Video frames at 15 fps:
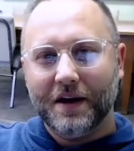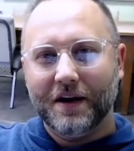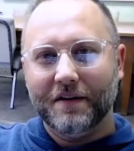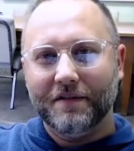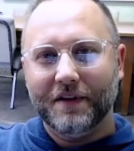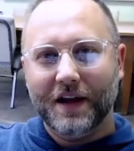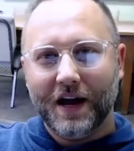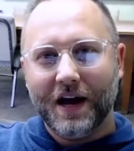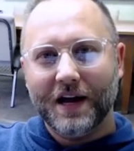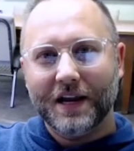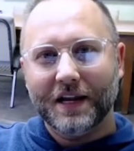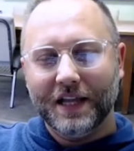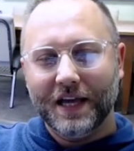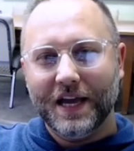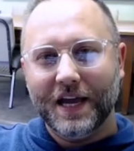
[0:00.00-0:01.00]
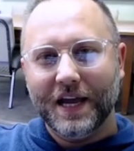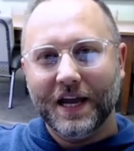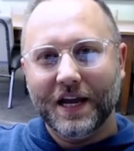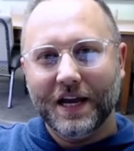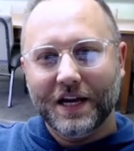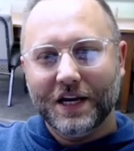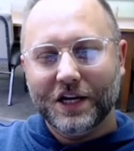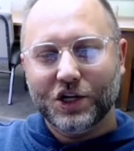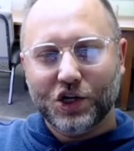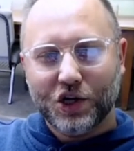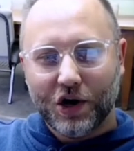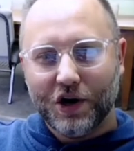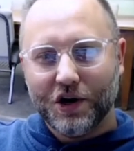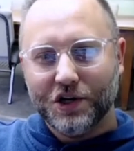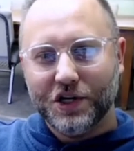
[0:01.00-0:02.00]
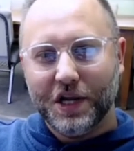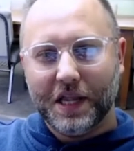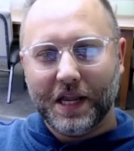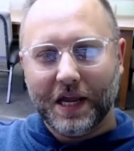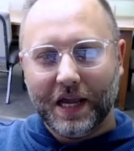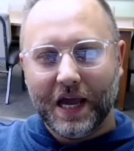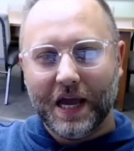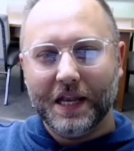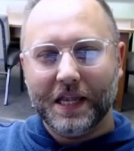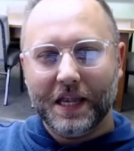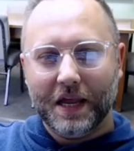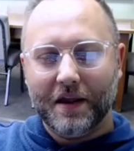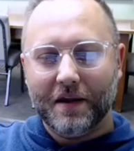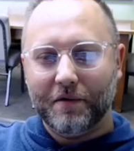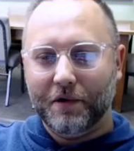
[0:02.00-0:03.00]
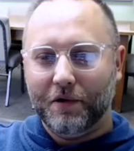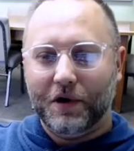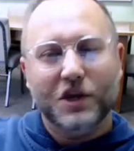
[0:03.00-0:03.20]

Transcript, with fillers: of God laying charges against Israel.